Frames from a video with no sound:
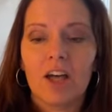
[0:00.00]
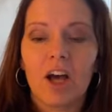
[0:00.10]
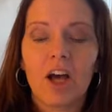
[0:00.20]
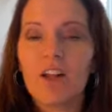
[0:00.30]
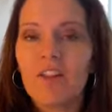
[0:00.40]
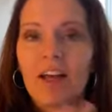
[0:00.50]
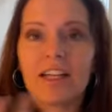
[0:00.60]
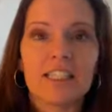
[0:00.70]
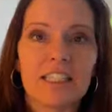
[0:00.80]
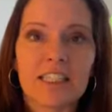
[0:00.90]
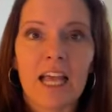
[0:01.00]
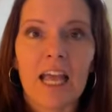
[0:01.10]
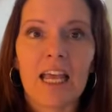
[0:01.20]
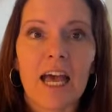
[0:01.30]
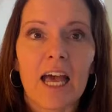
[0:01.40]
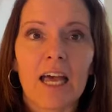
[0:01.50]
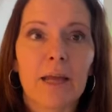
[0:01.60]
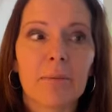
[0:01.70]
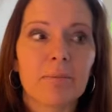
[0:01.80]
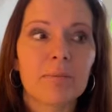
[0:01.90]
all that to say,
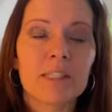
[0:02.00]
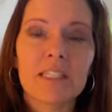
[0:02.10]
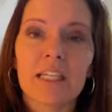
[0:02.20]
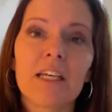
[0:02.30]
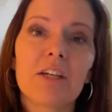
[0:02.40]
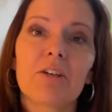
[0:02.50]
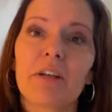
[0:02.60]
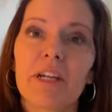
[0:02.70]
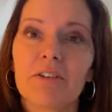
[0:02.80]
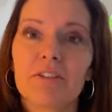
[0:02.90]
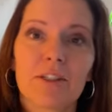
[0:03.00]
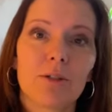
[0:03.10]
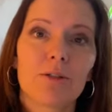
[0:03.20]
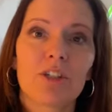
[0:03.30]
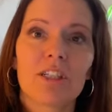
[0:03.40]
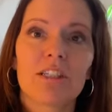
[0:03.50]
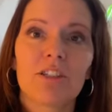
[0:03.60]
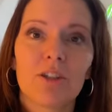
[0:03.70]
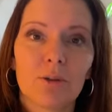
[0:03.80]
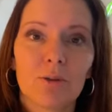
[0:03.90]
I'm seeking creative solutions
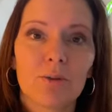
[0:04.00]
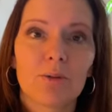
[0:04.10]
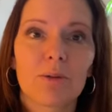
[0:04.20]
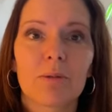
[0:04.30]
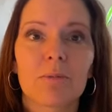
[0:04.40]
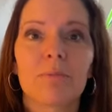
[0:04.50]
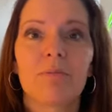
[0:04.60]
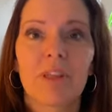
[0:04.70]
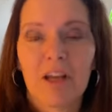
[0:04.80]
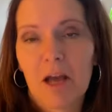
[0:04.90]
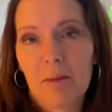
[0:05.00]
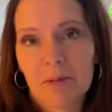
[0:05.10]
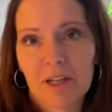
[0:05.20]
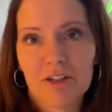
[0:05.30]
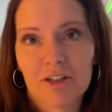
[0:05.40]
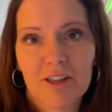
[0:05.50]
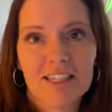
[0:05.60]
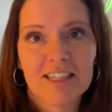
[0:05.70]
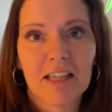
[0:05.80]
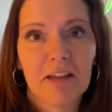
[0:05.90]
to accomplish
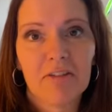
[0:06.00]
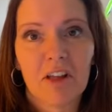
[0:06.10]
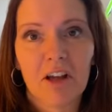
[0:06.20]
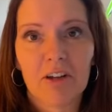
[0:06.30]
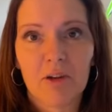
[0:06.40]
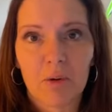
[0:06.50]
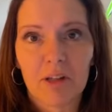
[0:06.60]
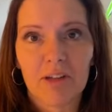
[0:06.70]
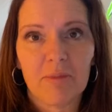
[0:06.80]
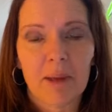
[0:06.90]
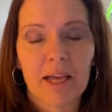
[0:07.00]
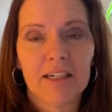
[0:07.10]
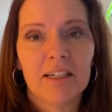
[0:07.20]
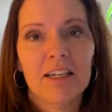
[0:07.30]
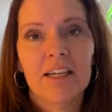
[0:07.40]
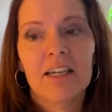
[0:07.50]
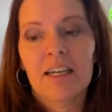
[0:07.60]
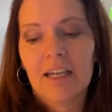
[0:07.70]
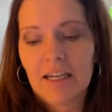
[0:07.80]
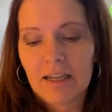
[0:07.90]
this lifelong goal of mine.
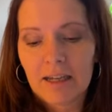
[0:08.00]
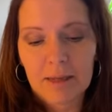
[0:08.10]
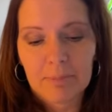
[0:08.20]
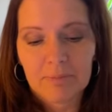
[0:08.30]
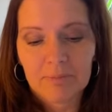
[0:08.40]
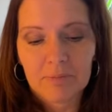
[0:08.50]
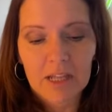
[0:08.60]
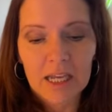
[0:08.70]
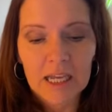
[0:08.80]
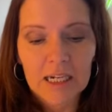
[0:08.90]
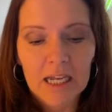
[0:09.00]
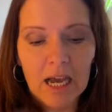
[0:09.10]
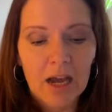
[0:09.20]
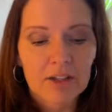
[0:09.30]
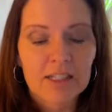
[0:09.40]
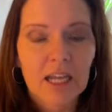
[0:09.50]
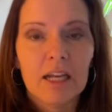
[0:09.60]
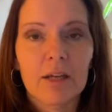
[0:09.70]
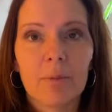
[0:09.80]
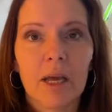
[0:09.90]
And how does
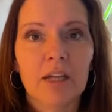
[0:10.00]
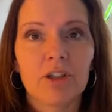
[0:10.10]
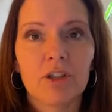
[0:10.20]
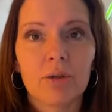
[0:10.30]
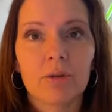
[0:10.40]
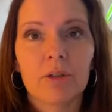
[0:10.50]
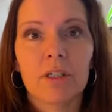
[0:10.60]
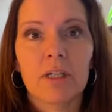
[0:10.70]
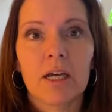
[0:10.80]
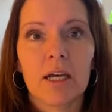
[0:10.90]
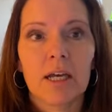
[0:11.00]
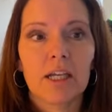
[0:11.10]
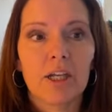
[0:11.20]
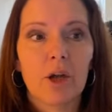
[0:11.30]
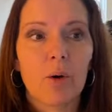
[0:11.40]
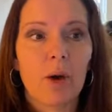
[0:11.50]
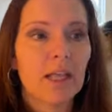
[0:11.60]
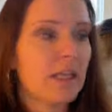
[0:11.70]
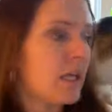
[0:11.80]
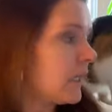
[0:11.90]
that impact you?
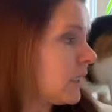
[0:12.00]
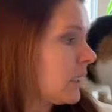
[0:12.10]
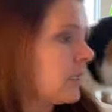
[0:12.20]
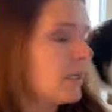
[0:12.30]
I think